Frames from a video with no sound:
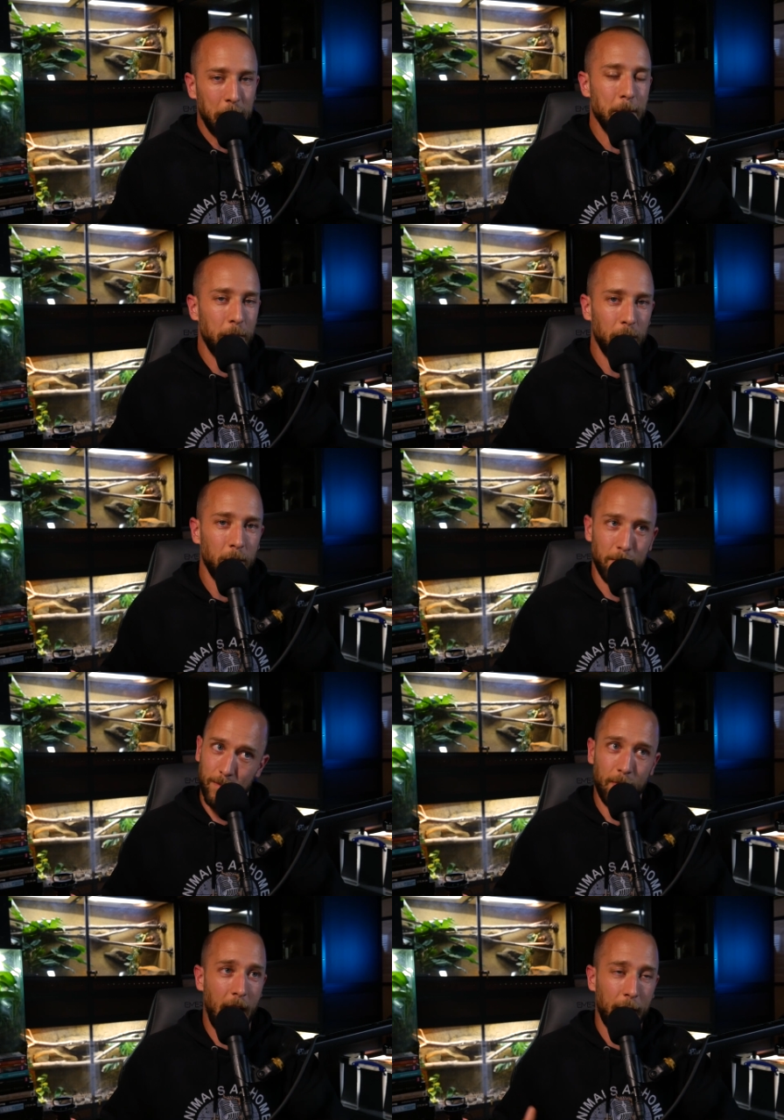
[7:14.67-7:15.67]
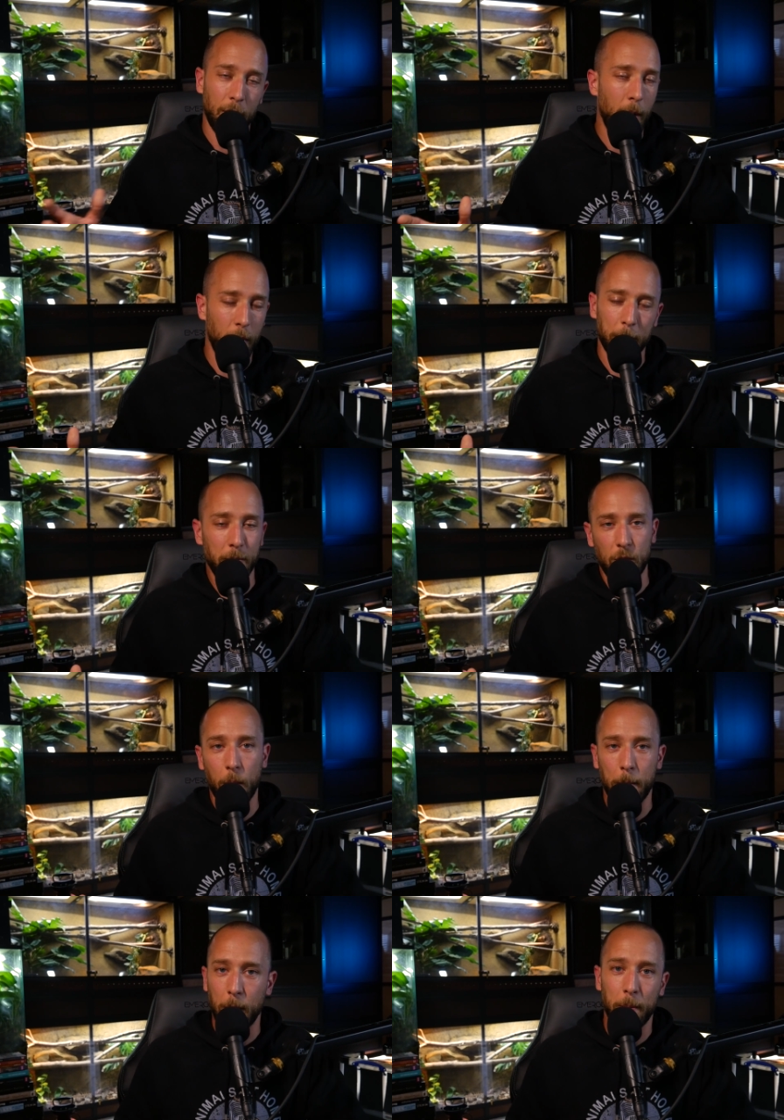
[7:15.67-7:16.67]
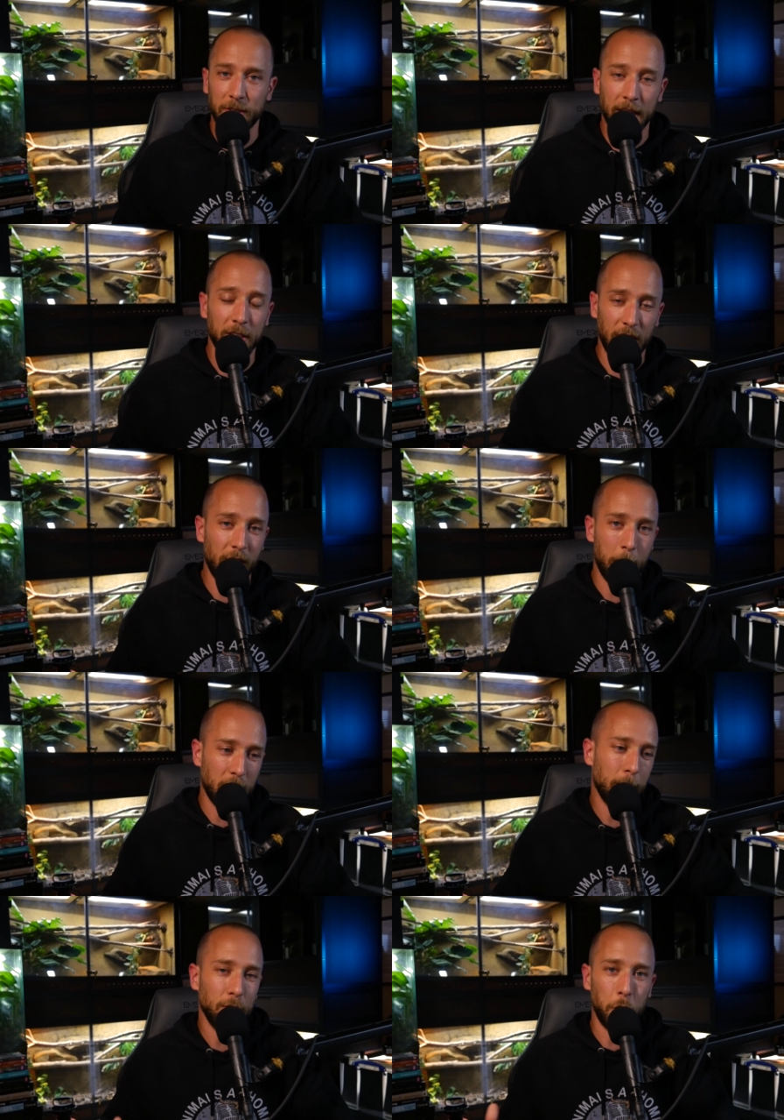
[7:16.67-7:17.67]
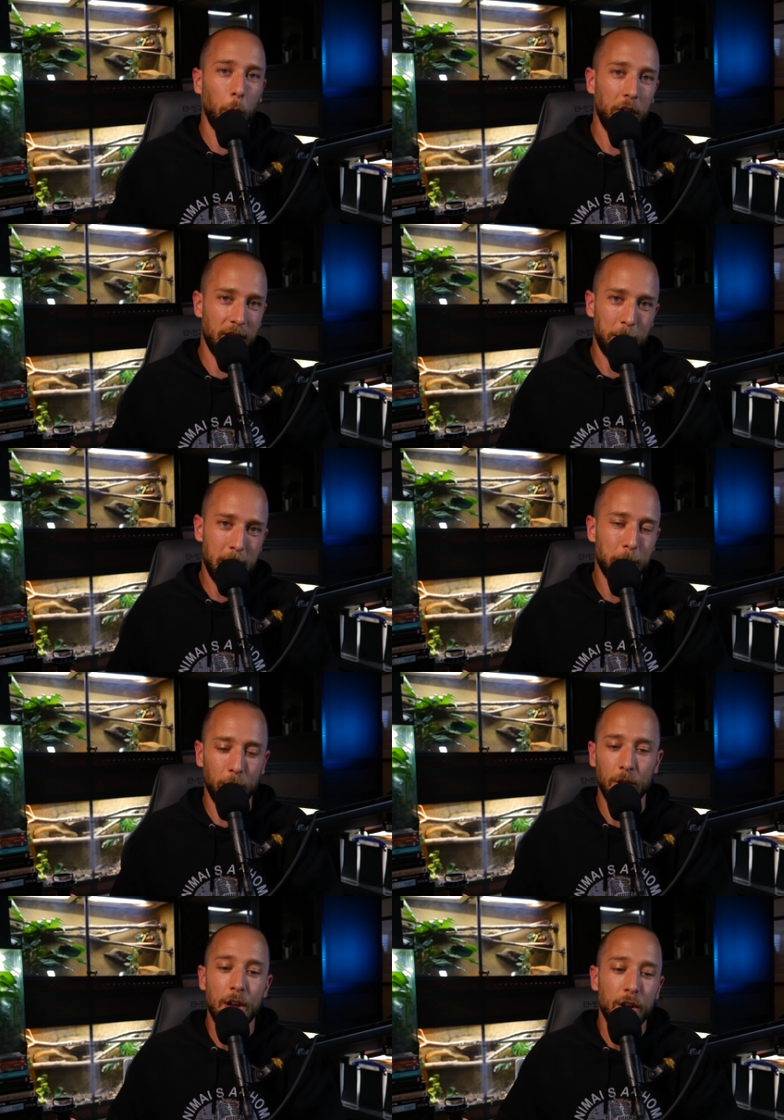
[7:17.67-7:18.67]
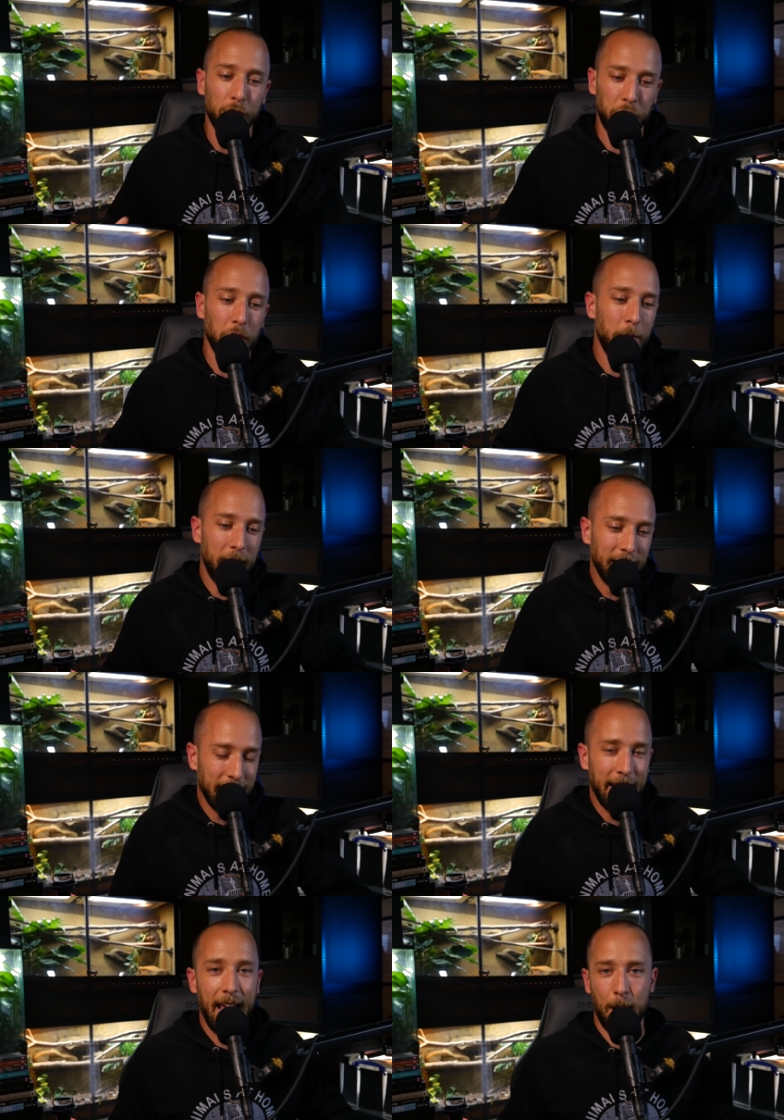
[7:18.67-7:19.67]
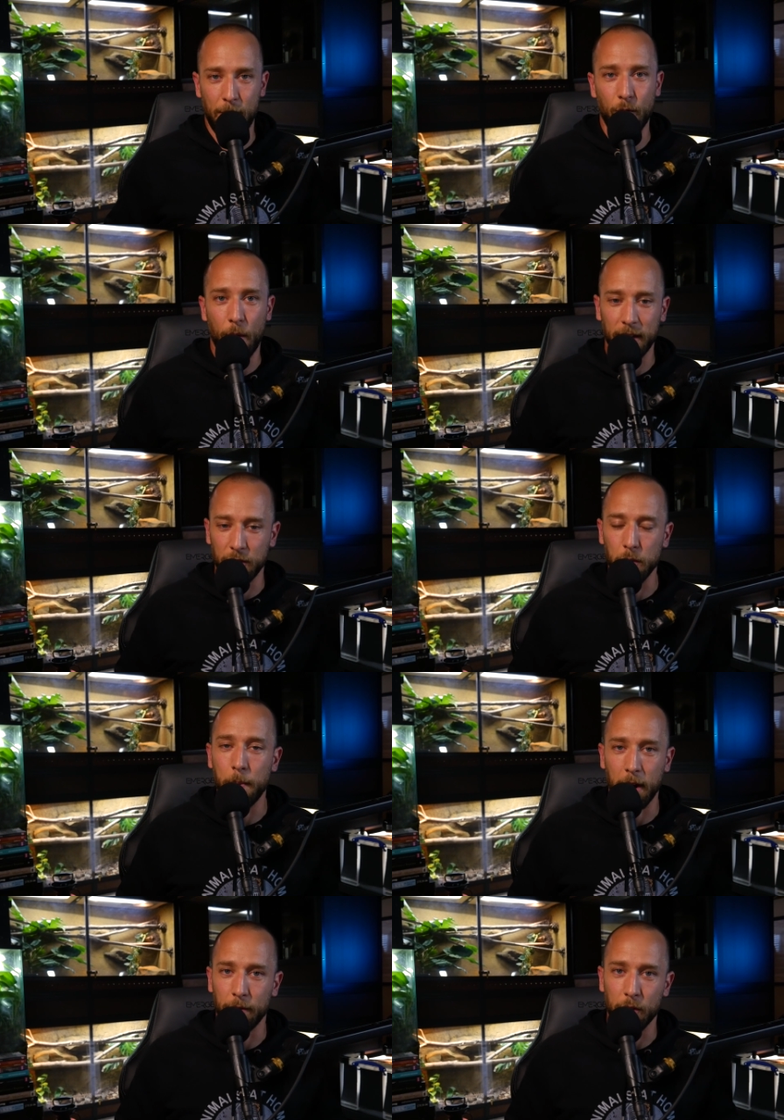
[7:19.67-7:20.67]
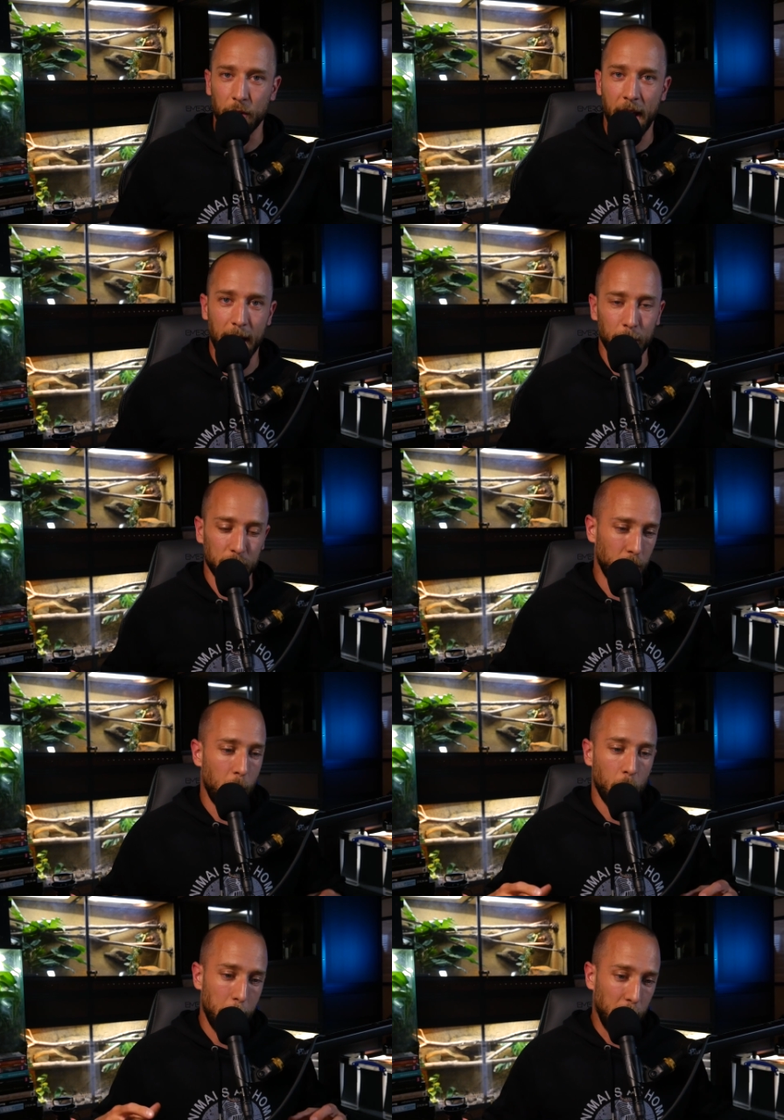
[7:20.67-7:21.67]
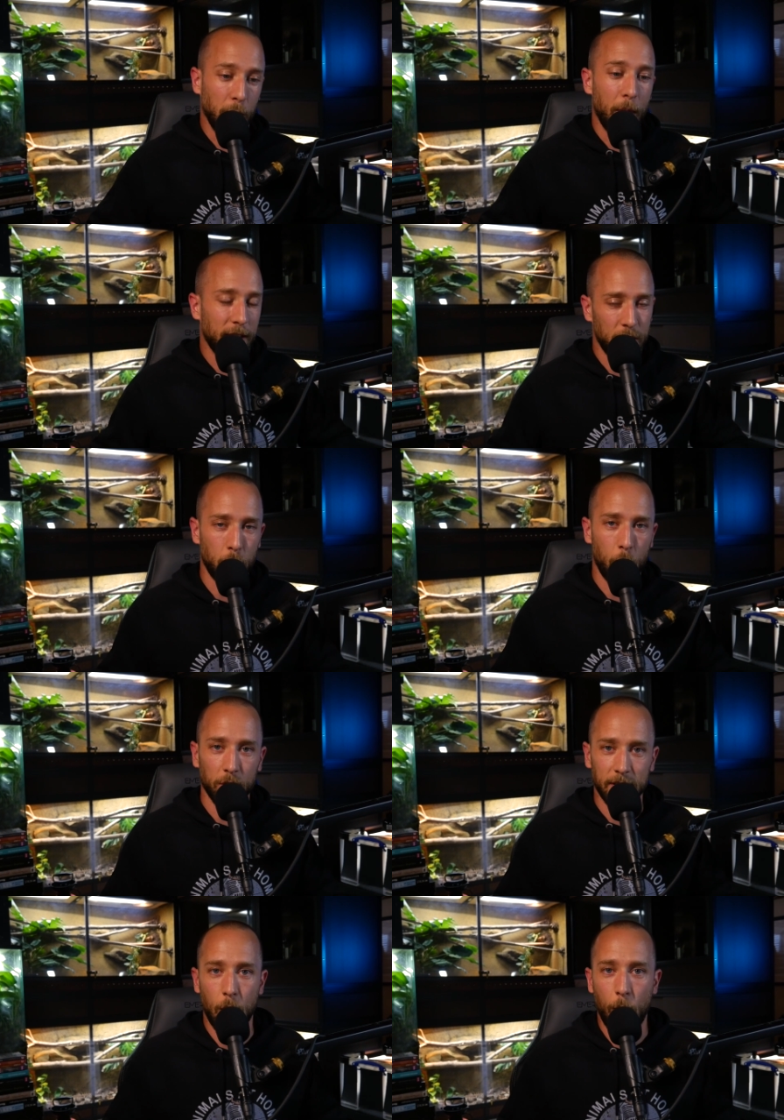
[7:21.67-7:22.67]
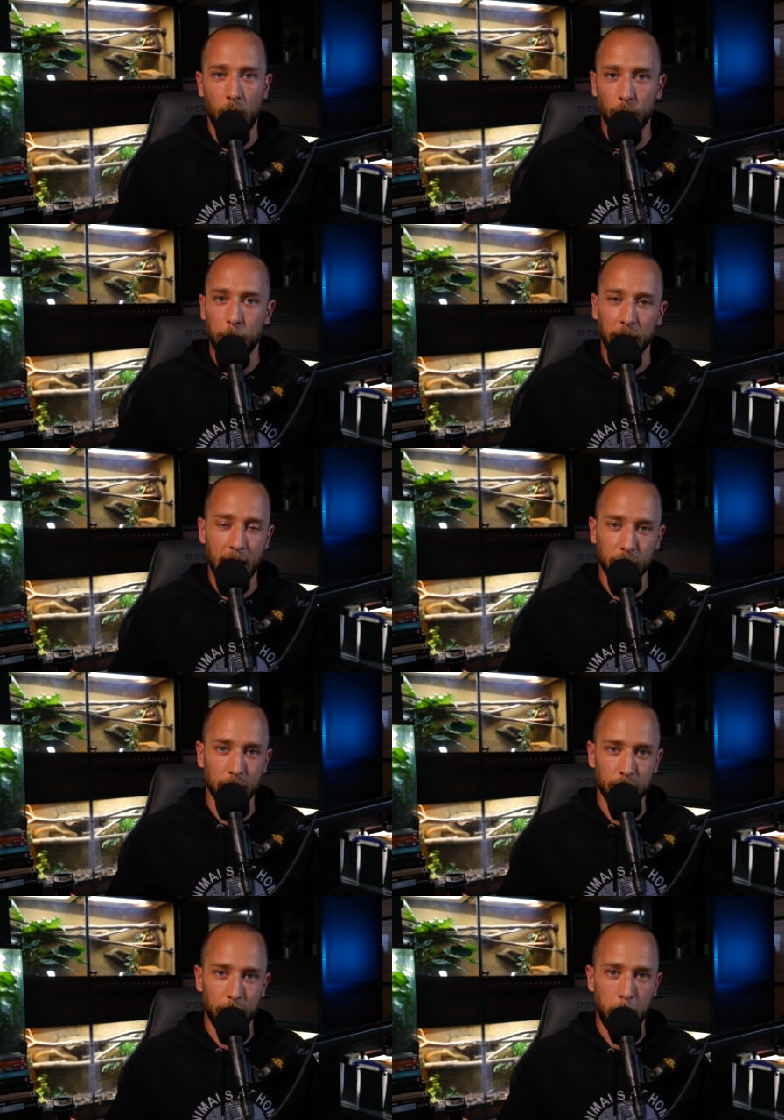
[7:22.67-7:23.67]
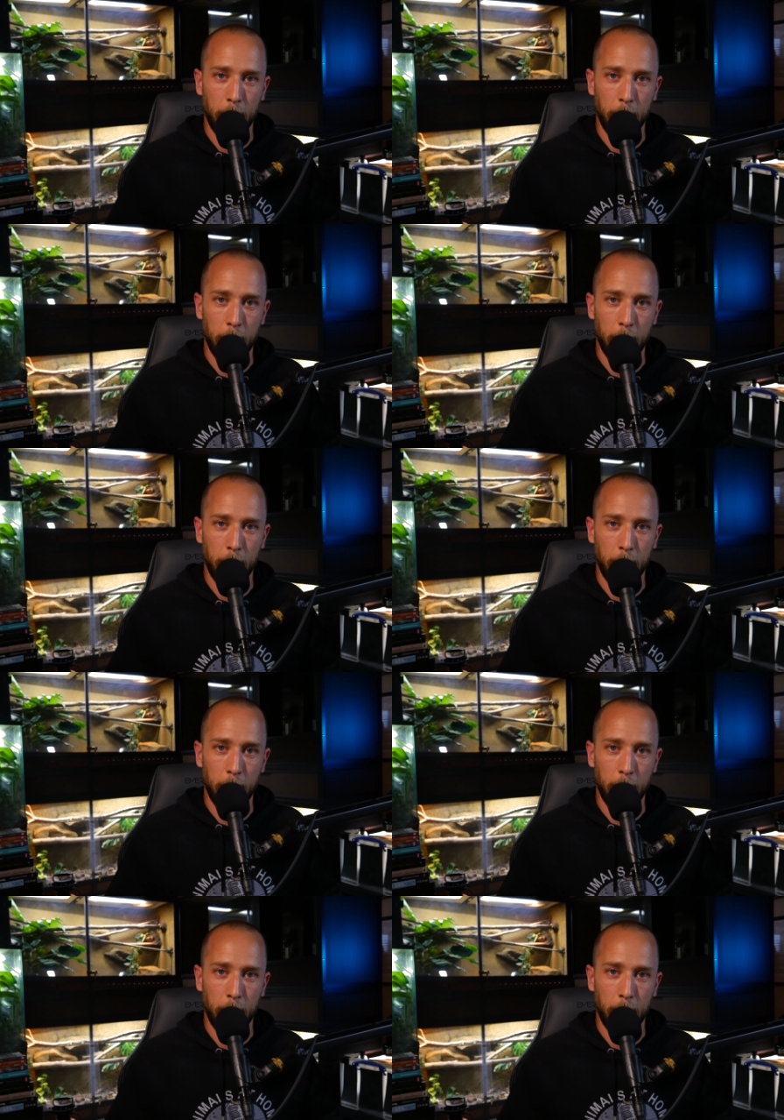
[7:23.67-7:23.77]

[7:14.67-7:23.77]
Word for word: people i don't i want to don't want to put a percentage of it but the majority of people should be in the camp of wanting to do better for their animals or, or progress towards that wild replication